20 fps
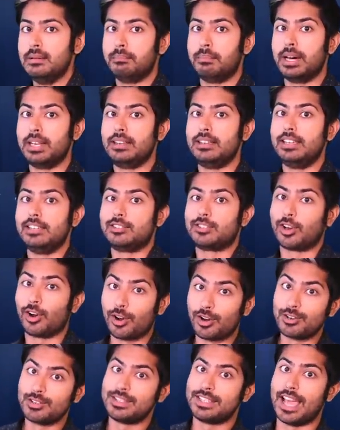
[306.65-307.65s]
But it
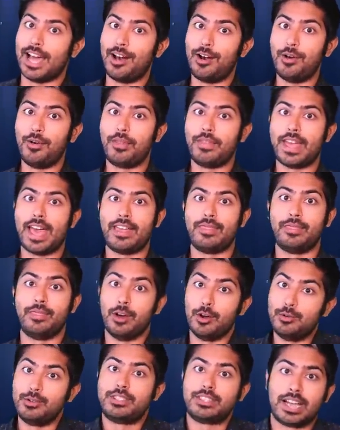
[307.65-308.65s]
turns out that
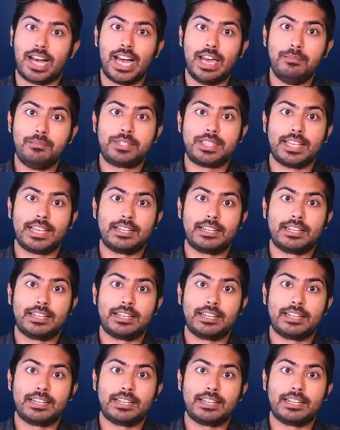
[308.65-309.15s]
those types